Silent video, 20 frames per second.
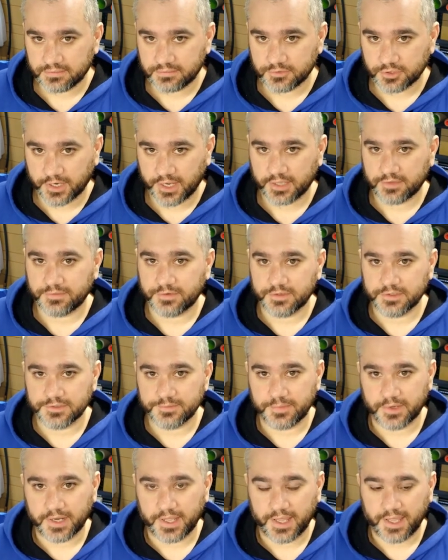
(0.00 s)
transfers,
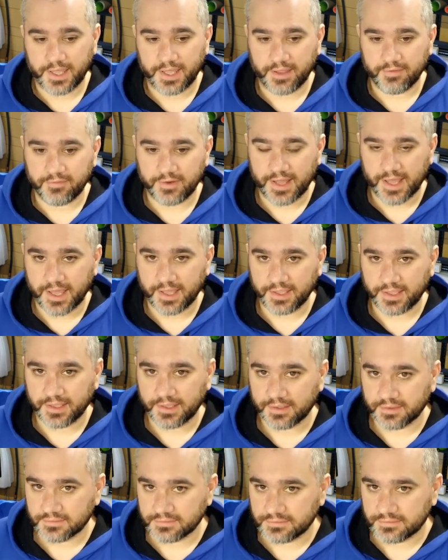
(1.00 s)
but I have not
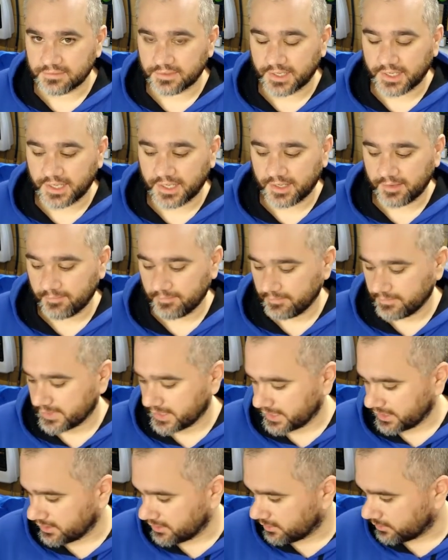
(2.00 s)
yet.
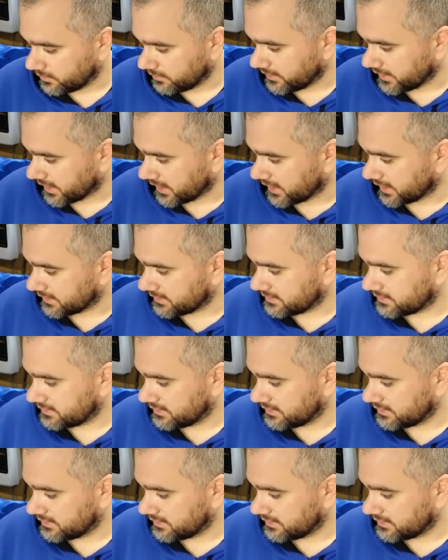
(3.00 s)
I know that,